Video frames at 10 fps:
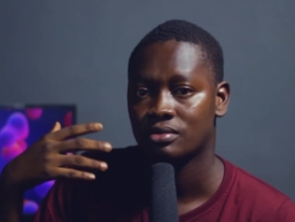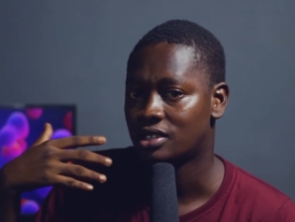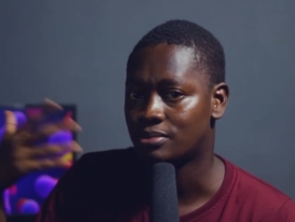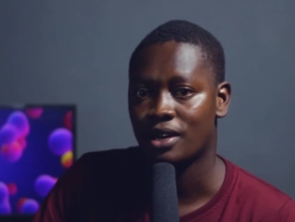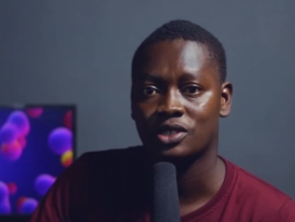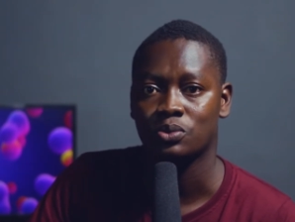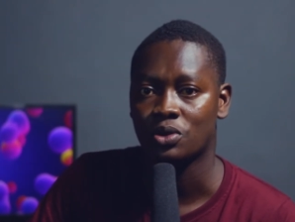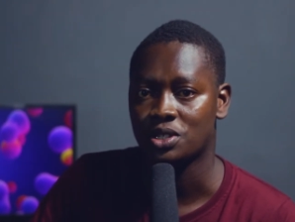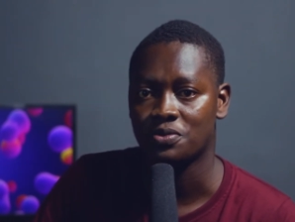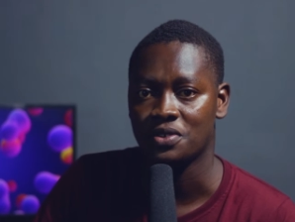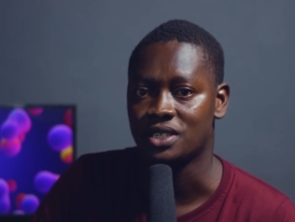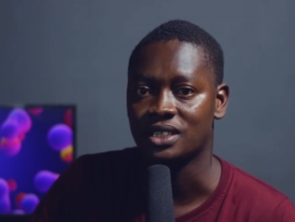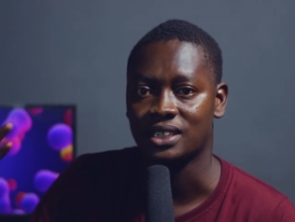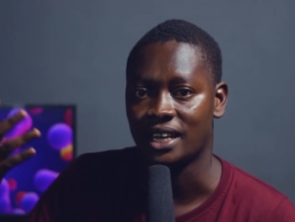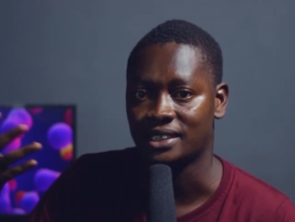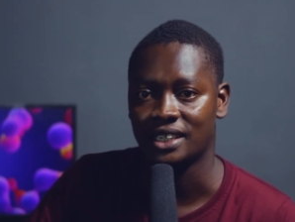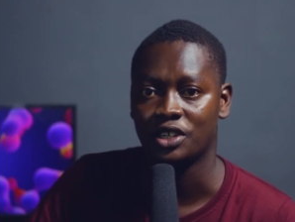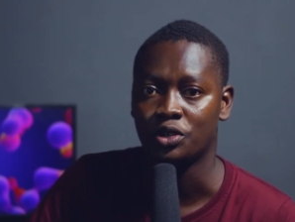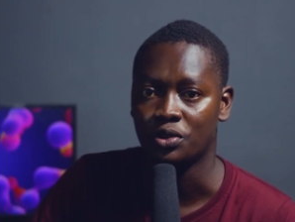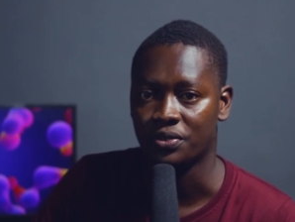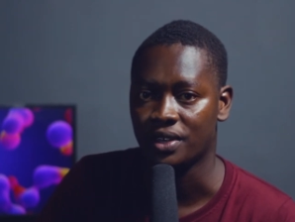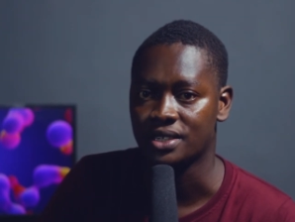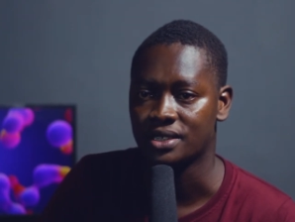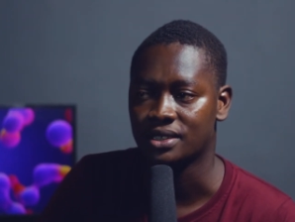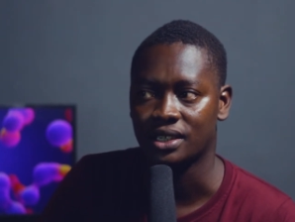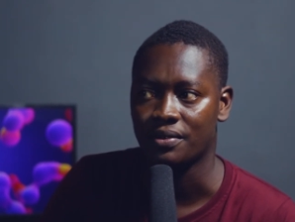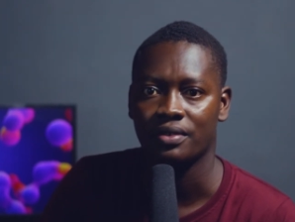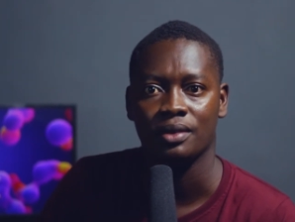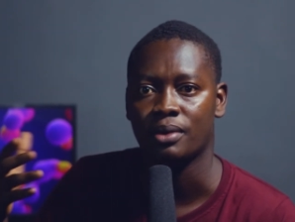smartwatch features like sending you notifications and everything,